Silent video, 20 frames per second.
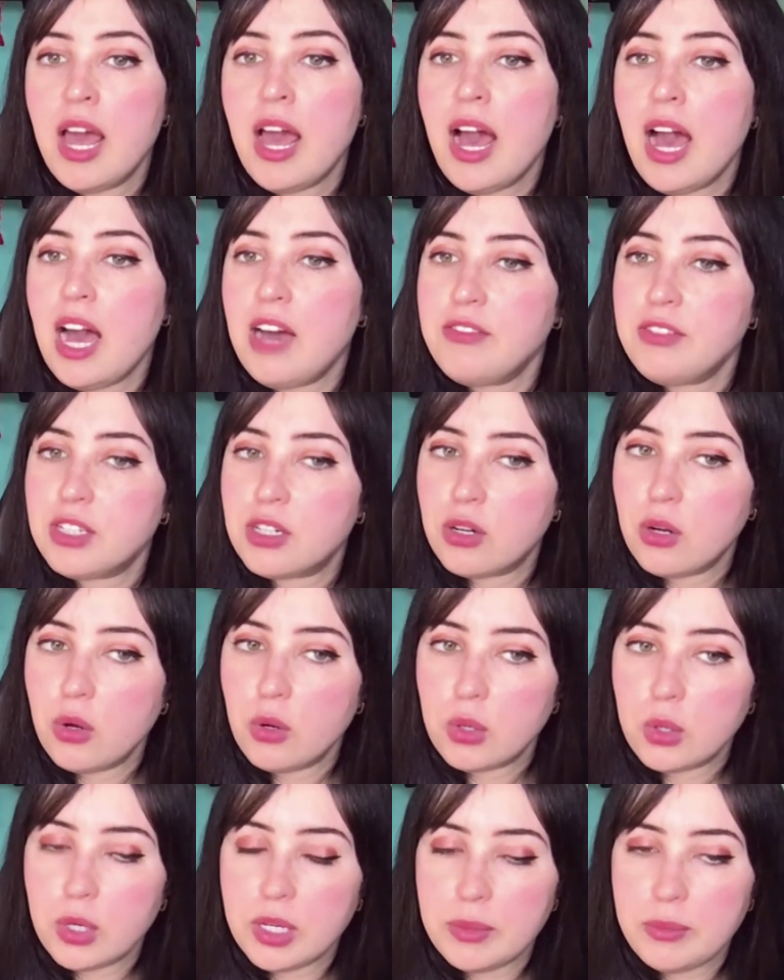have your
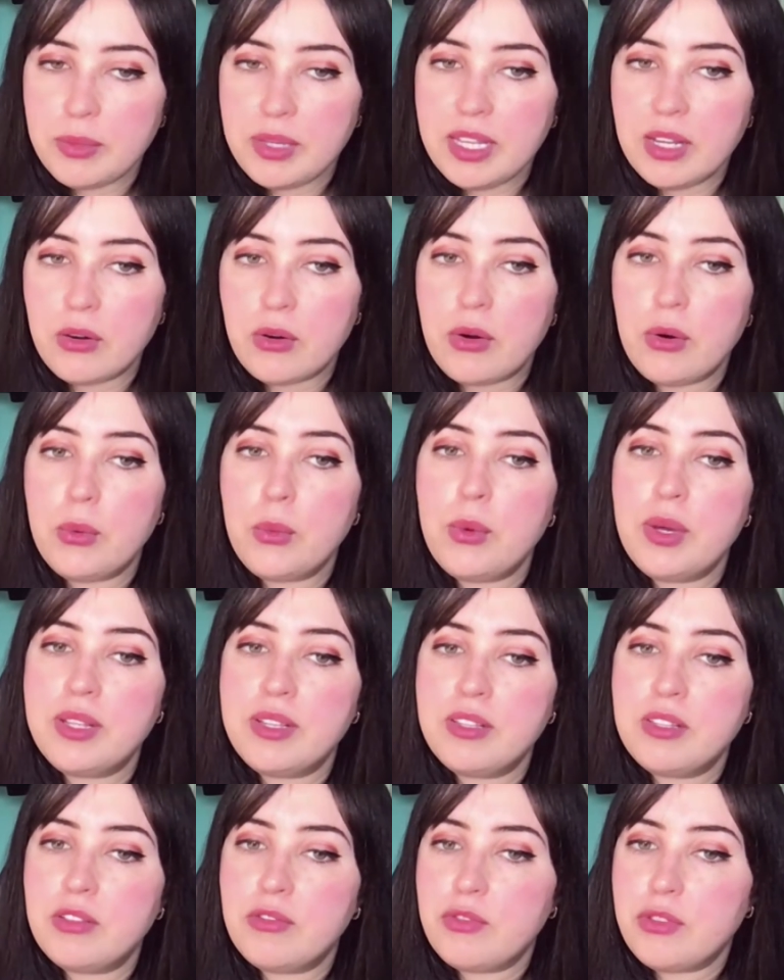logo appear
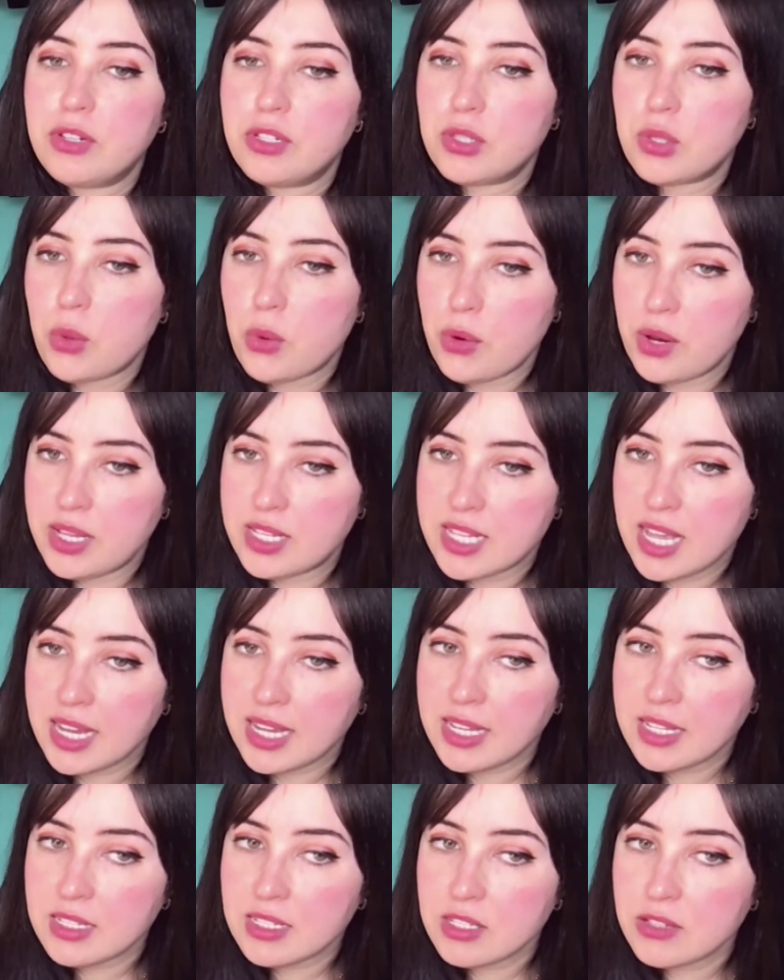within the first 3
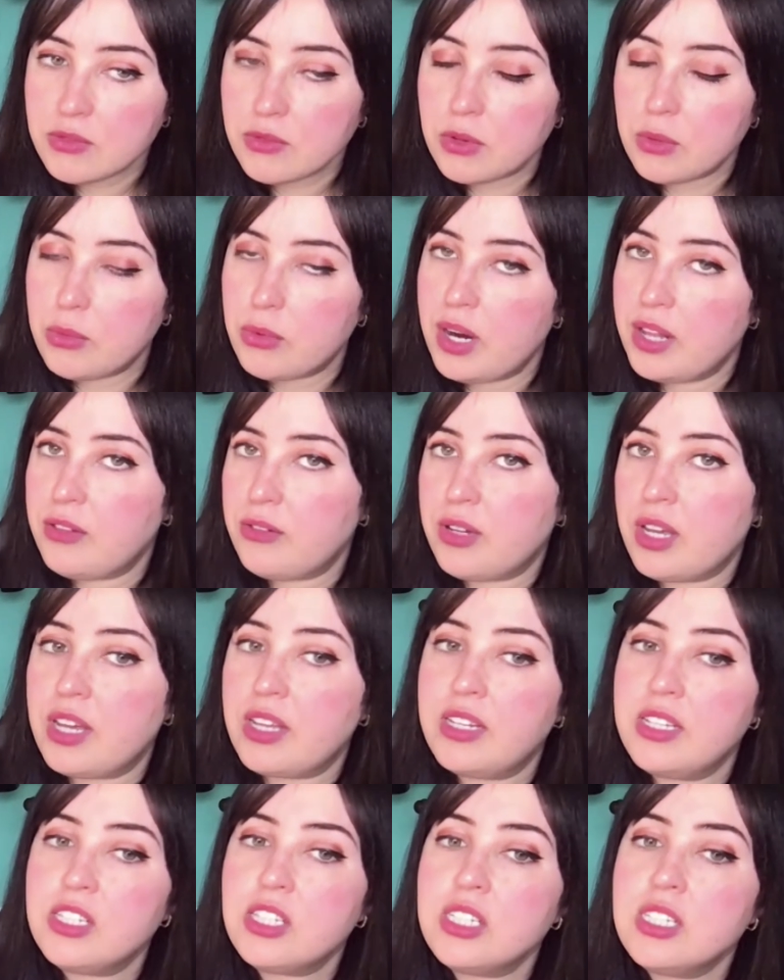seconds for brand
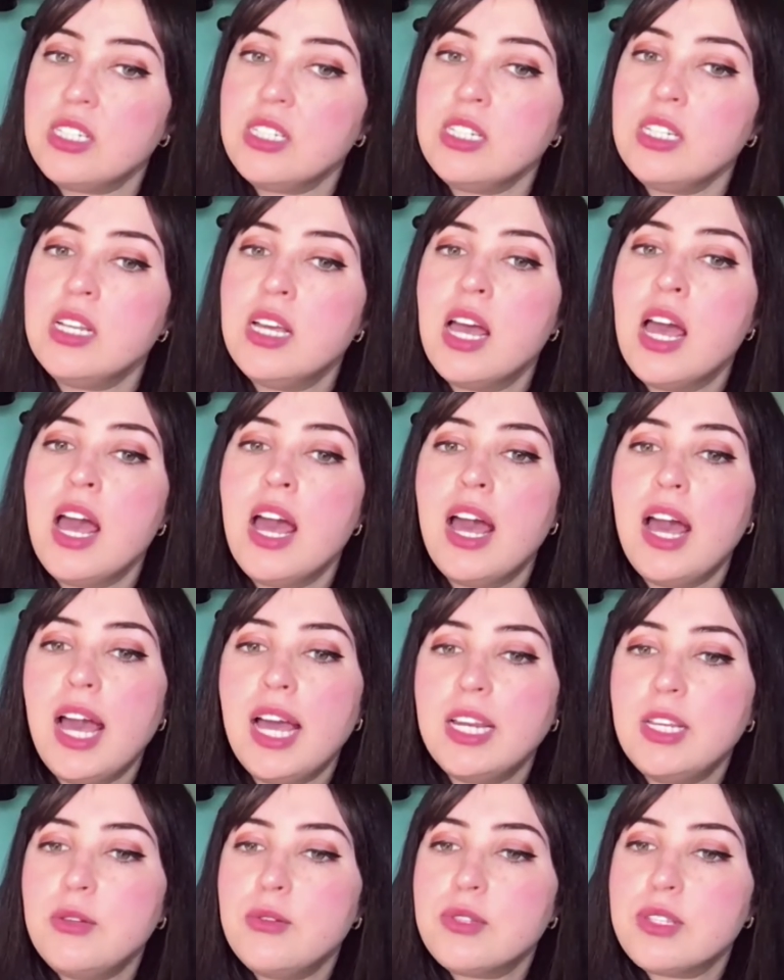recognition,
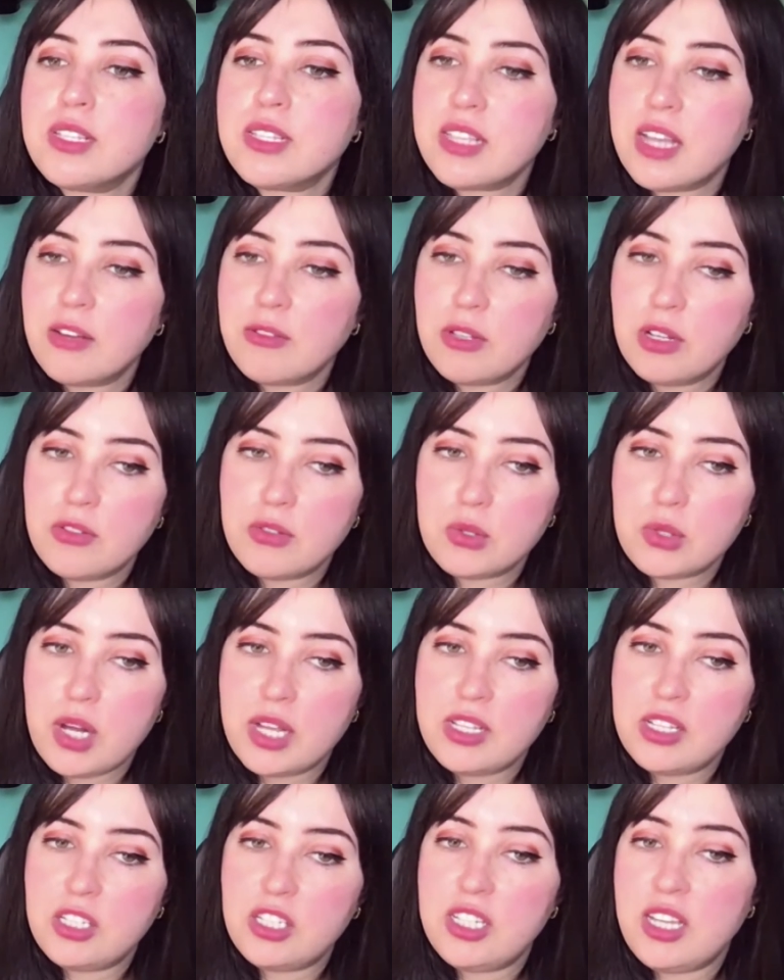and use a sound off
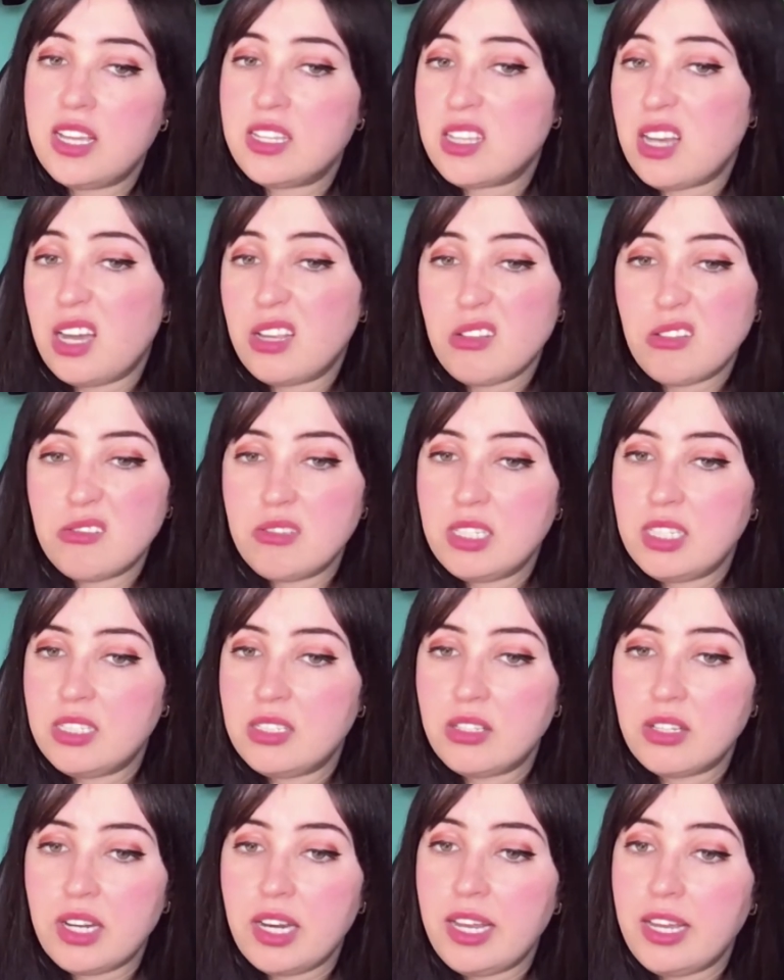strategy, as I don't need
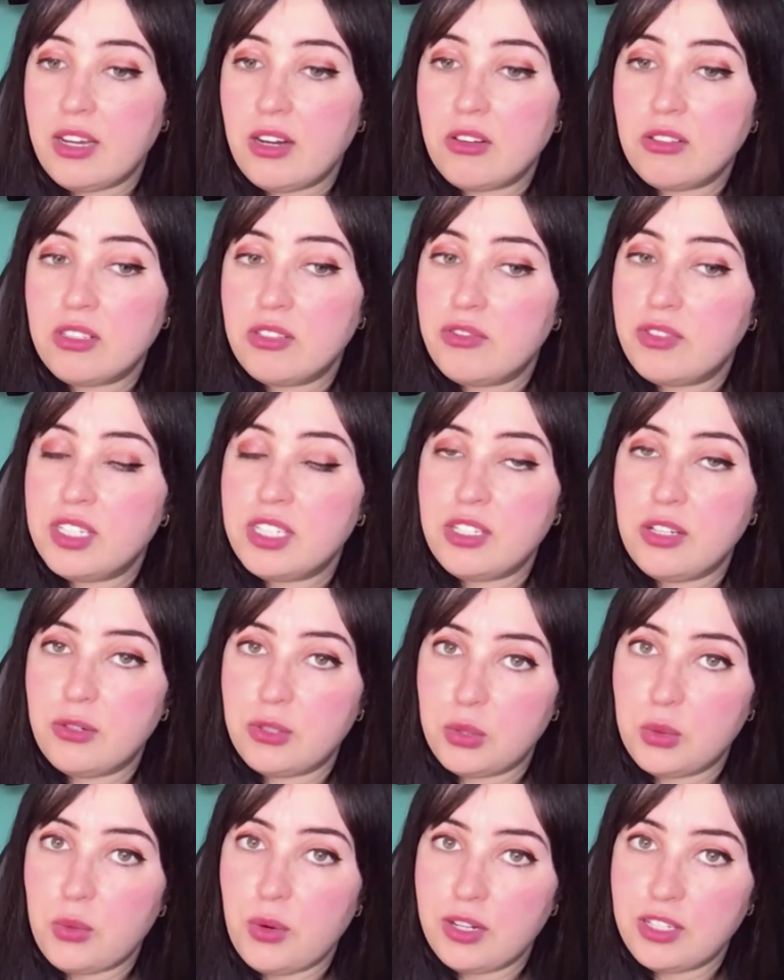to click on the video
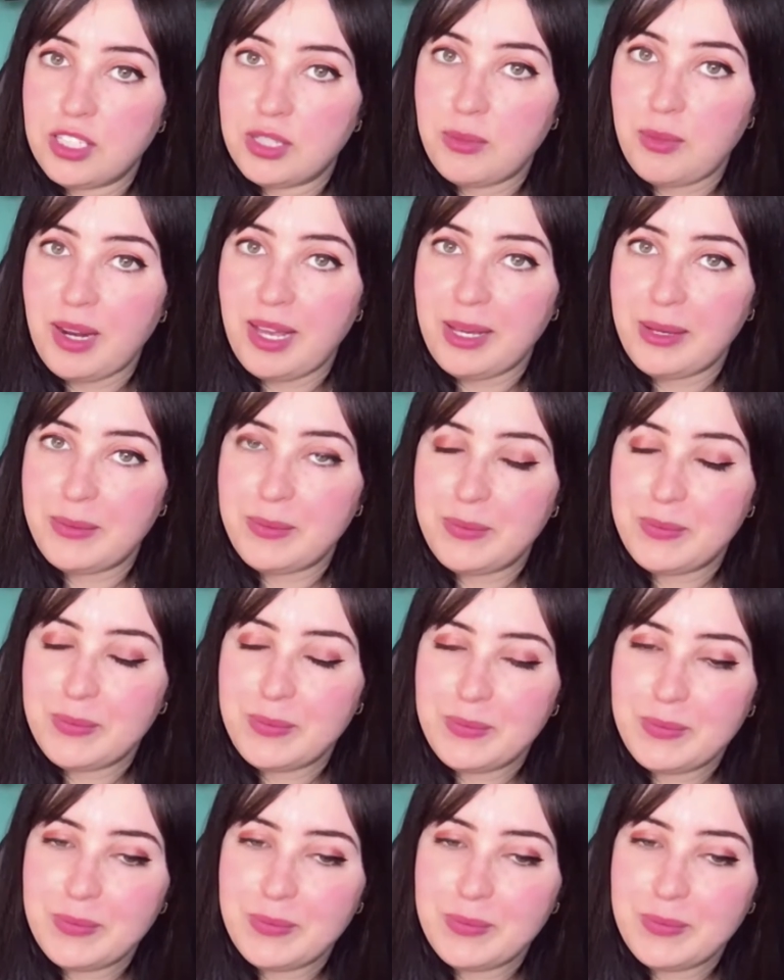to watch it play.